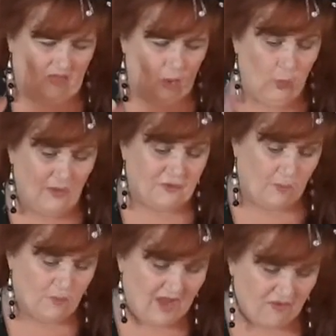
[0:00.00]
with
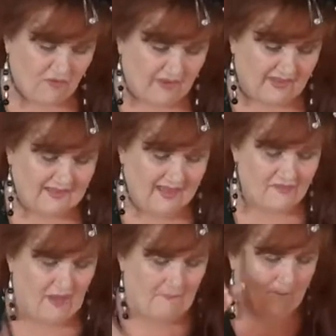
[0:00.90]
your brethren,
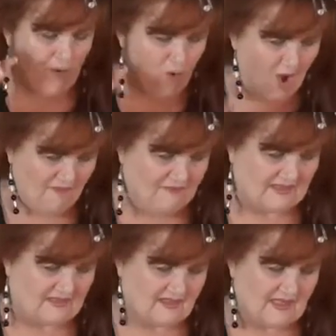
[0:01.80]
the
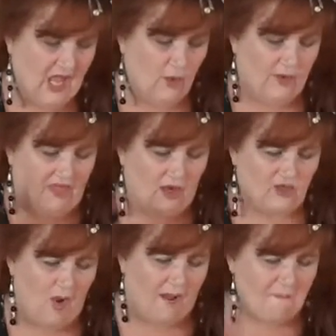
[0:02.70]
prophets, with those
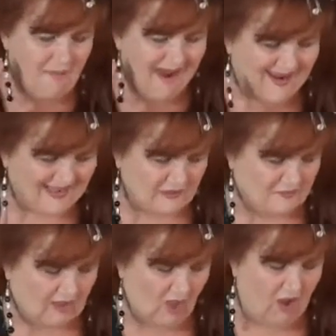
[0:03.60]
who are
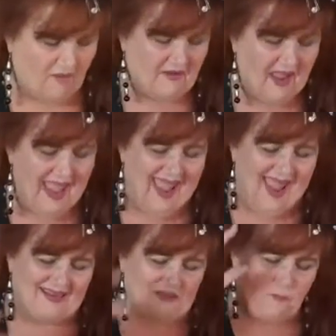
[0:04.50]
mindful of
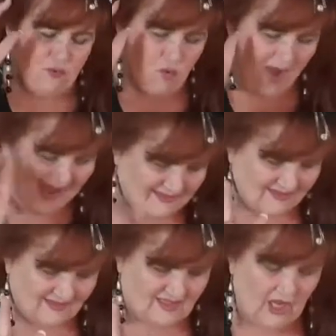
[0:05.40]
and
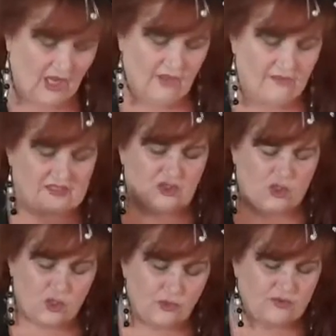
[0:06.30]
practice the
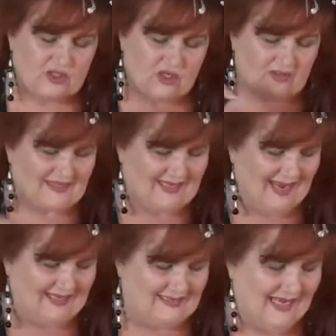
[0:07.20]
truths
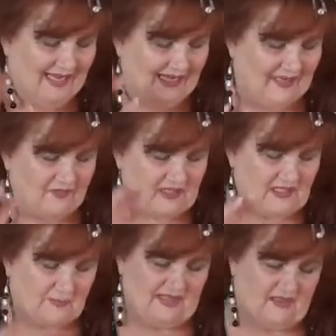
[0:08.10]
contained in
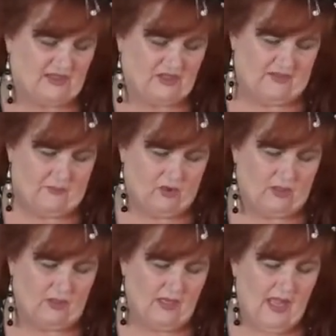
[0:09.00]
this message in the
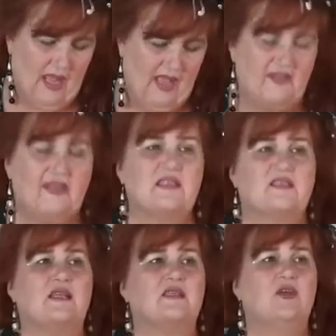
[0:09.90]
book. And then he
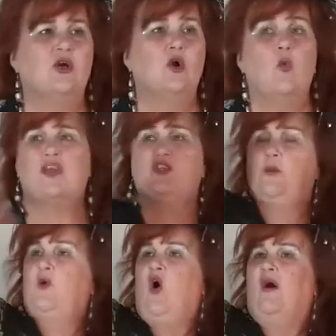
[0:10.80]
says,
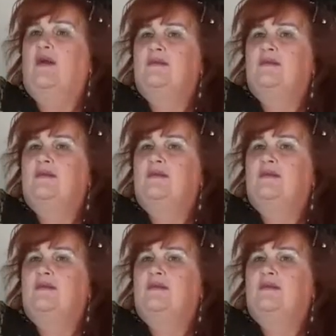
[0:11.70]
worship God.